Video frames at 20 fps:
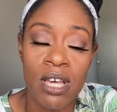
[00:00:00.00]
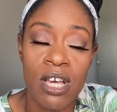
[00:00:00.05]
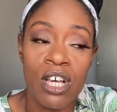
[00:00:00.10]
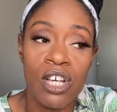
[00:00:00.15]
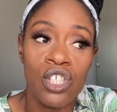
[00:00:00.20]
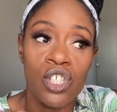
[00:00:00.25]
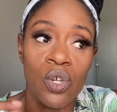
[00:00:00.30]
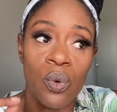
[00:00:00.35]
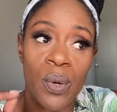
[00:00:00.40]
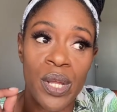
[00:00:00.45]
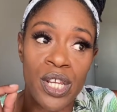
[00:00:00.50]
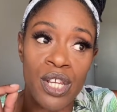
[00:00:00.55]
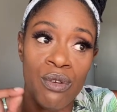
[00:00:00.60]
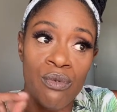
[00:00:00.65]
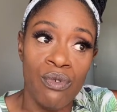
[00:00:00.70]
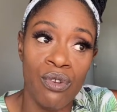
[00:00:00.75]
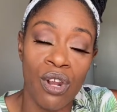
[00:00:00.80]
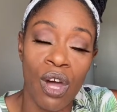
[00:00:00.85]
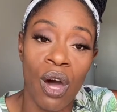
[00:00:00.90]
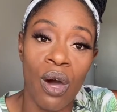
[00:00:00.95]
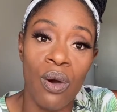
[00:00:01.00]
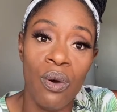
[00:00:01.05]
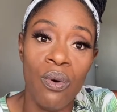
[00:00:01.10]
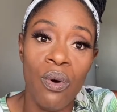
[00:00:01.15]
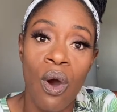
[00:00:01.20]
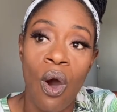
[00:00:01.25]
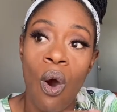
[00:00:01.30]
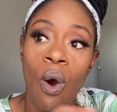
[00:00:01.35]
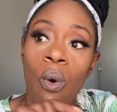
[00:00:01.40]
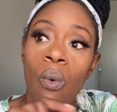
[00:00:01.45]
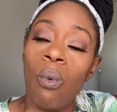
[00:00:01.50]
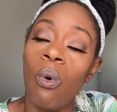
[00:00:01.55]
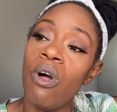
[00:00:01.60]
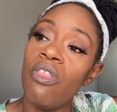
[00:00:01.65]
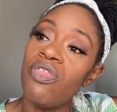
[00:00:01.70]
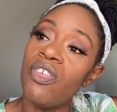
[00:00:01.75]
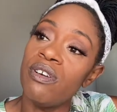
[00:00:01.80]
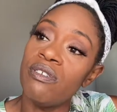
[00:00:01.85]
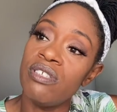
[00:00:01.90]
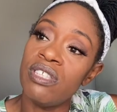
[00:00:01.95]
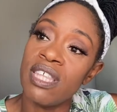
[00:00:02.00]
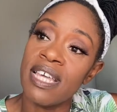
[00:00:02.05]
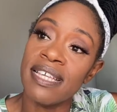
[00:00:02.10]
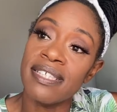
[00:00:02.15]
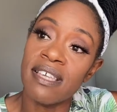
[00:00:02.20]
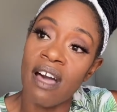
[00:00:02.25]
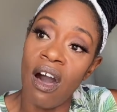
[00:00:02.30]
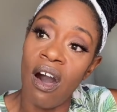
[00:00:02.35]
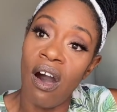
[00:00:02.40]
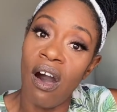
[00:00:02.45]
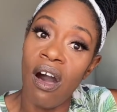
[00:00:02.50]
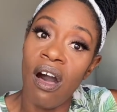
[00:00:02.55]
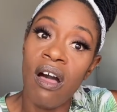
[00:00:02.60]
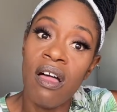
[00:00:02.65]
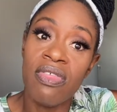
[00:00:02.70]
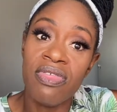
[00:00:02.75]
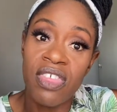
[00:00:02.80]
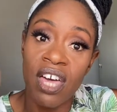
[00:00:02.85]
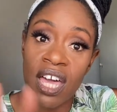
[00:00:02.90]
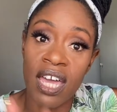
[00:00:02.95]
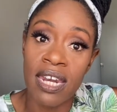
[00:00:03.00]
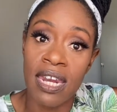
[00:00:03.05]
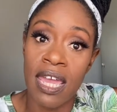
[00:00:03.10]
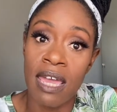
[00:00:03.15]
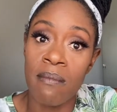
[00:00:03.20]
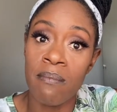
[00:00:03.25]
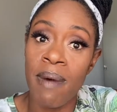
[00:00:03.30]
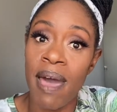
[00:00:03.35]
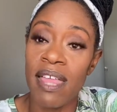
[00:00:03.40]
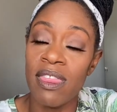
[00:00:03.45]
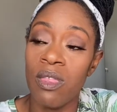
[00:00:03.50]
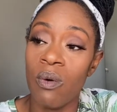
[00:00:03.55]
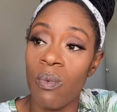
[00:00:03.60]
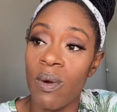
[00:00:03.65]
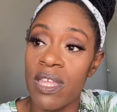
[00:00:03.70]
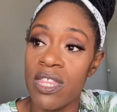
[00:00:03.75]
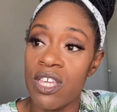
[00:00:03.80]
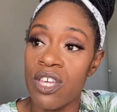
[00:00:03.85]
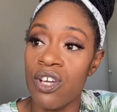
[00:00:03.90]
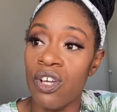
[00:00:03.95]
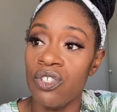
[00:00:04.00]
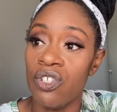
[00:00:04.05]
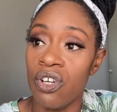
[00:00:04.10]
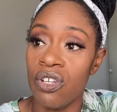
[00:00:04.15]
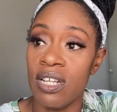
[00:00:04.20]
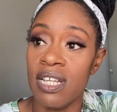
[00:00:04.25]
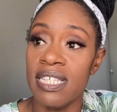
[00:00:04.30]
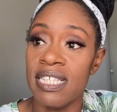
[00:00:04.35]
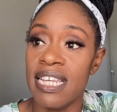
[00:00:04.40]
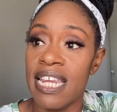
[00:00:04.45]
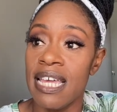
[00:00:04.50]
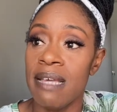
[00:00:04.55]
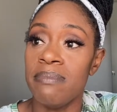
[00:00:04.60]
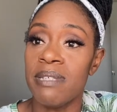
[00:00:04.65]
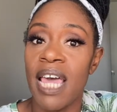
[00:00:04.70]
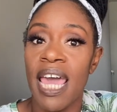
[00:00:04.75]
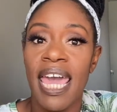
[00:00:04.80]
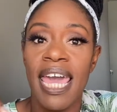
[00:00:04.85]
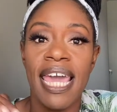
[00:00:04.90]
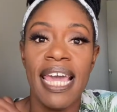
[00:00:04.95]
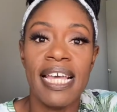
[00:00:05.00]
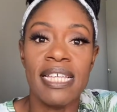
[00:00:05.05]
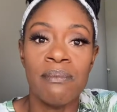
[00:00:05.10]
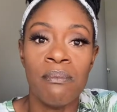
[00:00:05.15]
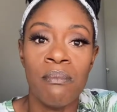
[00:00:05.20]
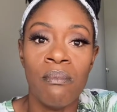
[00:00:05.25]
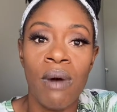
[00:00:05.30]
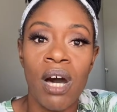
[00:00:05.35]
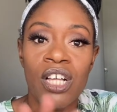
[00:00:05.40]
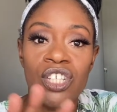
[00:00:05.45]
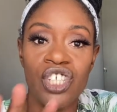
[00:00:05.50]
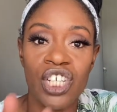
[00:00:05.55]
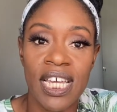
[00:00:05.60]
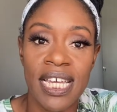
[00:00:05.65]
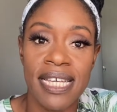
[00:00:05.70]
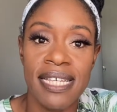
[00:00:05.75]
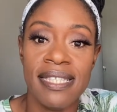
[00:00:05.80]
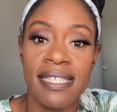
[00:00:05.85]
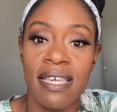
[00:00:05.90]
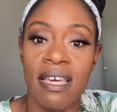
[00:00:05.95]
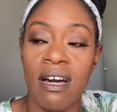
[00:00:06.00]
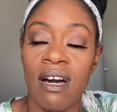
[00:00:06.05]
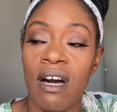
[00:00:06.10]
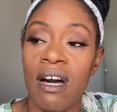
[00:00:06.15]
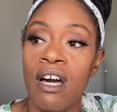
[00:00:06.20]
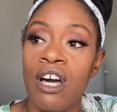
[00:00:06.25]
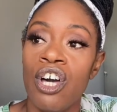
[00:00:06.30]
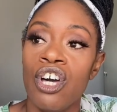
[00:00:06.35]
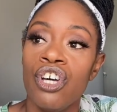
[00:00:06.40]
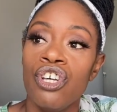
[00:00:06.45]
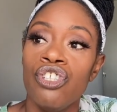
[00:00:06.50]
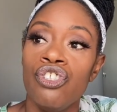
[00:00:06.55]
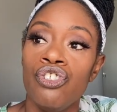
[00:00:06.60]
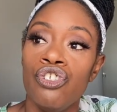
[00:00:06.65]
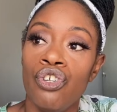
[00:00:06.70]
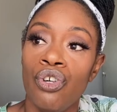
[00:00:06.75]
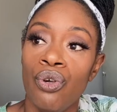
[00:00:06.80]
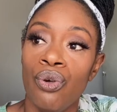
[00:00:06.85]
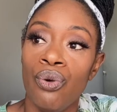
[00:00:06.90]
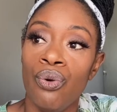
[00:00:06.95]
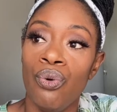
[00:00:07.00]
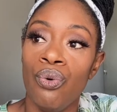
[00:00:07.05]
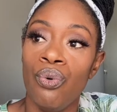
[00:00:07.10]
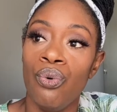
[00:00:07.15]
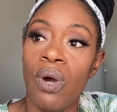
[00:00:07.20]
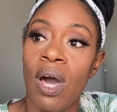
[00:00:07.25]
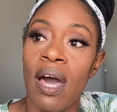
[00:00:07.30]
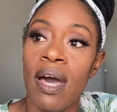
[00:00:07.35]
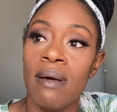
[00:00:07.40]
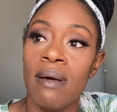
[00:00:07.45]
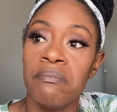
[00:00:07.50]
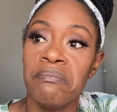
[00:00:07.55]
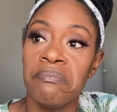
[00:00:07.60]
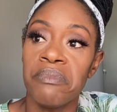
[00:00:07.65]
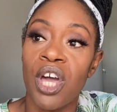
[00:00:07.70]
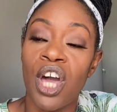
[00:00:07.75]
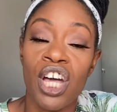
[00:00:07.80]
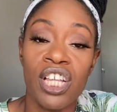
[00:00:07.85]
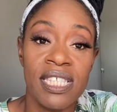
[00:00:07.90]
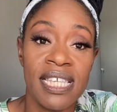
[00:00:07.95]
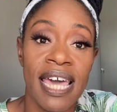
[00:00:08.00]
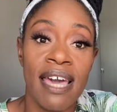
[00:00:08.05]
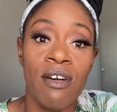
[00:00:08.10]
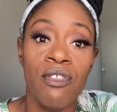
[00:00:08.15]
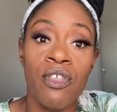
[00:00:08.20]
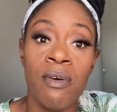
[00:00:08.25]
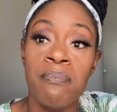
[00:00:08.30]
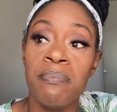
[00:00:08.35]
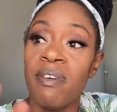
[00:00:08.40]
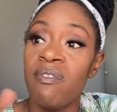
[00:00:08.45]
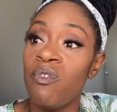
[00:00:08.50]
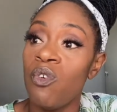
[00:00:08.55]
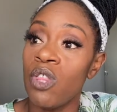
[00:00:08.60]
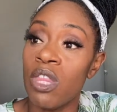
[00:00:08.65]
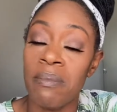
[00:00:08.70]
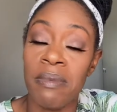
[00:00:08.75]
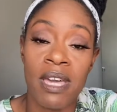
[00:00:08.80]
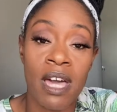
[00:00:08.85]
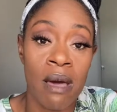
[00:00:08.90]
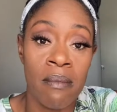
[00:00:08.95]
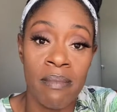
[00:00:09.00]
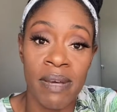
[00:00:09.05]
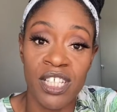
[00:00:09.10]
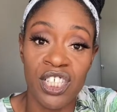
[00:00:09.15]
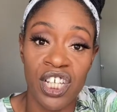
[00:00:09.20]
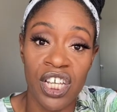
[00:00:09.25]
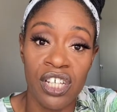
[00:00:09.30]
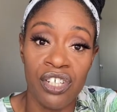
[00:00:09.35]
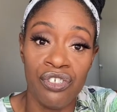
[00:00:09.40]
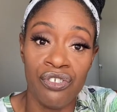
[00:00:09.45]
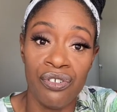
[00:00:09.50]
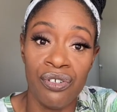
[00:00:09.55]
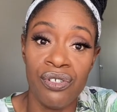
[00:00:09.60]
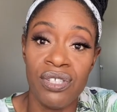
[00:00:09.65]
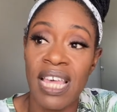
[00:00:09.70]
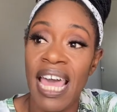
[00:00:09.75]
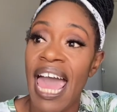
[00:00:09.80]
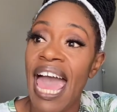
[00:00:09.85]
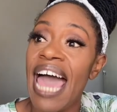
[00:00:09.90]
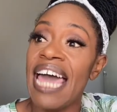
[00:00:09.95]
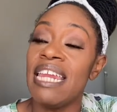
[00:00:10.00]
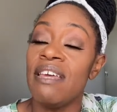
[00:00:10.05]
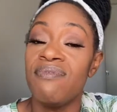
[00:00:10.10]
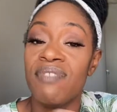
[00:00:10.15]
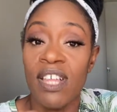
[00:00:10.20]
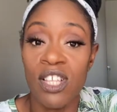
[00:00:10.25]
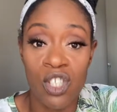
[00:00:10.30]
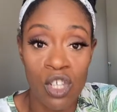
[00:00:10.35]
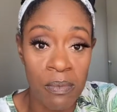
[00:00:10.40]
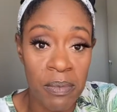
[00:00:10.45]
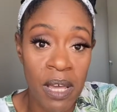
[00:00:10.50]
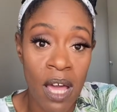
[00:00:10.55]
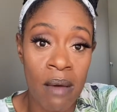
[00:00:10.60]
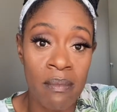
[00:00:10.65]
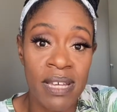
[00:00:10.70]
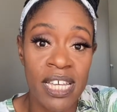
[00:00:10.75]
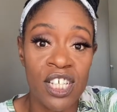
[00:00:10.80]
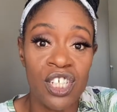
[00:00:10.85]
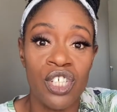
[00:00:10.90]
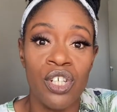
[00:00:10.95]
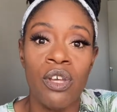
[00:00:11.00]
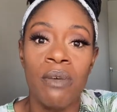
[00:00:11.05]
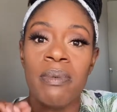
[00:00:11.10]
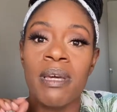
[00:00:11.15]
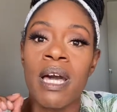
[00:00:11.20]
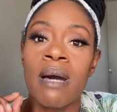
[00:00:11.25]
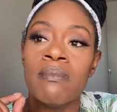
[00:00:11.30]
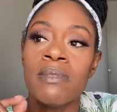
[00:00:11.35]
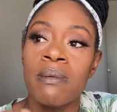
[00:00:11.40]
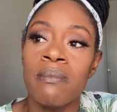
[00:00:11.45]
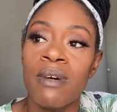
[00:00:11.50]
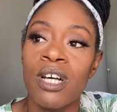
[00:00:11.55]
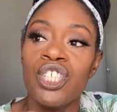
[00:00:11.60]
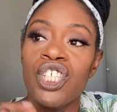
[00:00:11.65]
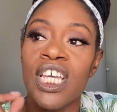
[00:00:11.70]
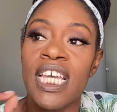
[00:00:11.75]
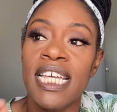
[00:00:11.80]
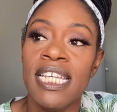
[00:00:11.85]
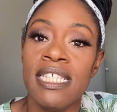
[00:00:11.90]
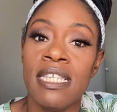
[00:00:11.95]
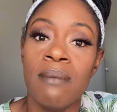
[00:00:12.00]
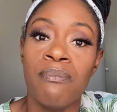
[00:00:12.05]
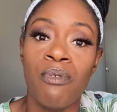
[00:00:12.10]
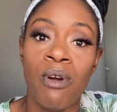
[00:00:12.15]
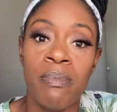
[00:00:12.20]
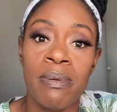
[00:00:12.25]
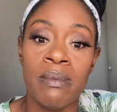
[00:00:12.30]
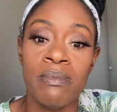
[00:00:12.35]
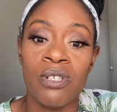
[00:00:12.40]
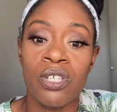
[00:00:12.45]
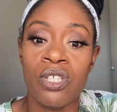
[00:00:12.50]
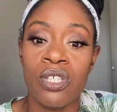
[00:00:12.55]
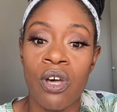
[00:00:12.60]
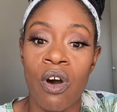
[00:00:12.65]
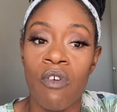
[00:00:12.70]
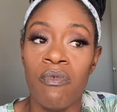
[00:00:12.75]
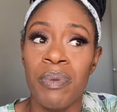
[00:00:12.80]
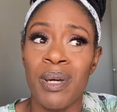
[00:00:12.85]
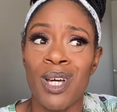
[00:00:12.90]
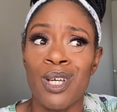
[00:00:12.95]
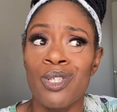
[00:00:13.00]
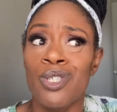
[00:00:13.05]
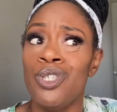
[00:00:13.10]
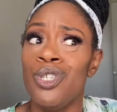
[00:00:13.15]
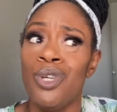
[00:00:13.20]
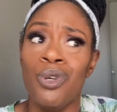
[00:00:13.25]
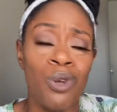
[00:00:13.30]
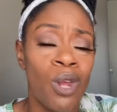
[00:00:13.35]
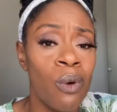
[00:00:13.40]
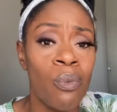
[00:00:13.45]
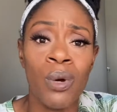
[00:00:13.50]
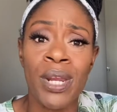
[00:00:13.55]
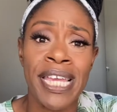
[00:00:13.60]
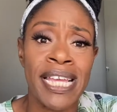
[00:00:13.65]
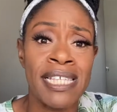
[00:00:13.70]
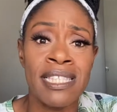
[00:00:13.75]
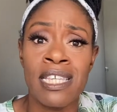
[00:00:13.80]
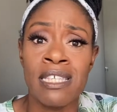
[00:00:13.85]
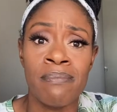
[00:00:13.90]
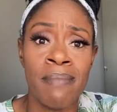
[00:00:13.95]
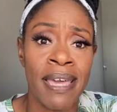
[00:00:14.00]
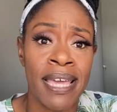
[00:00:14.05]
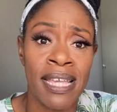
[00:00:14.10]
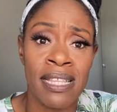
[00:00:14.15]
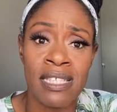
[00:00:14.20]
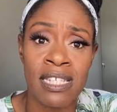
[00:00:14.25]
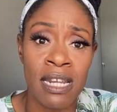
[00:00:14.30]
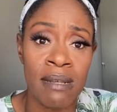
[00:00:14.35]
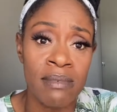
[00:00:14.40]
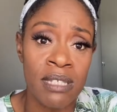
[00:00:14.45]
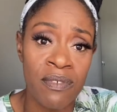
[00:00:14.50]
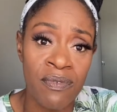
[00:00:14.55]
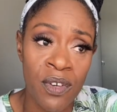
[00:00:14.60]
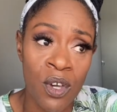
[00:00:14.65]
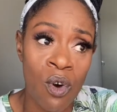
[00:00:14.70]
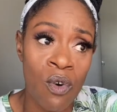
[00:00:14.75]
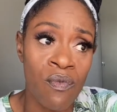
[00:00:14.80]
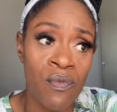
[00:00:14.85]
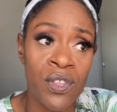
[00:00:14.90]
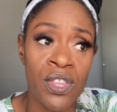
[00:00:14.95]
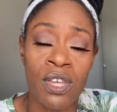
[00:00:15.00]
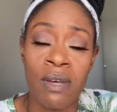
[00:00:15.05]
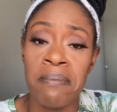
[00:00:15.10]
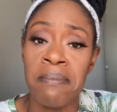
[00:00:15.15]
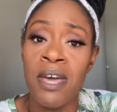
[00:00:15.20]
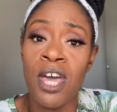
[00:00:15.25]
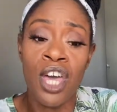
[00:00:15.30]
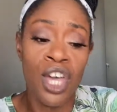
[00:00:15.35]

So when you know what those things are that can impact the way that your toddler sleeps, it is much easier to curtail them before they become major issues. And if they do become an issue, it becomes a much easier problem to solve, because you know what it is that's making sleep difficult for them.